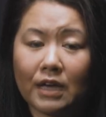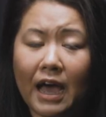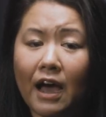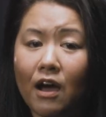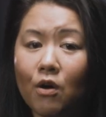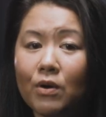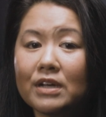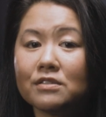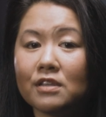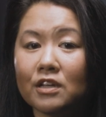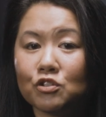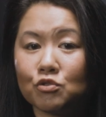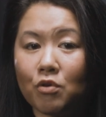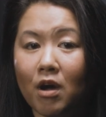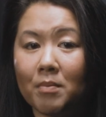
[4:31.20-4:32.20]
how has that
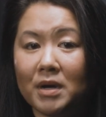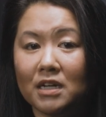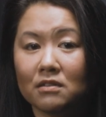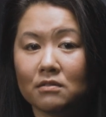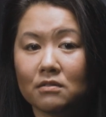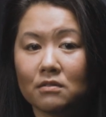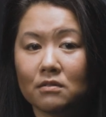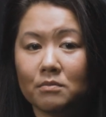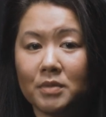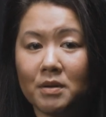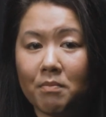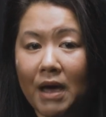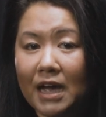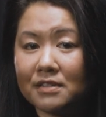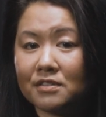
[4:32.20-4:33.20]
trauma been
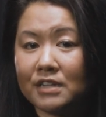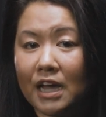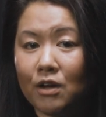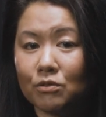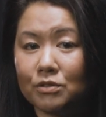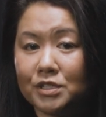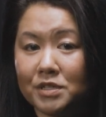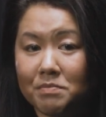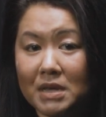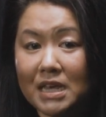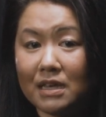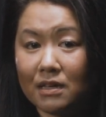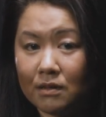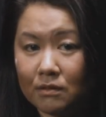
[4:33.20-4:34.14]
passed down to me?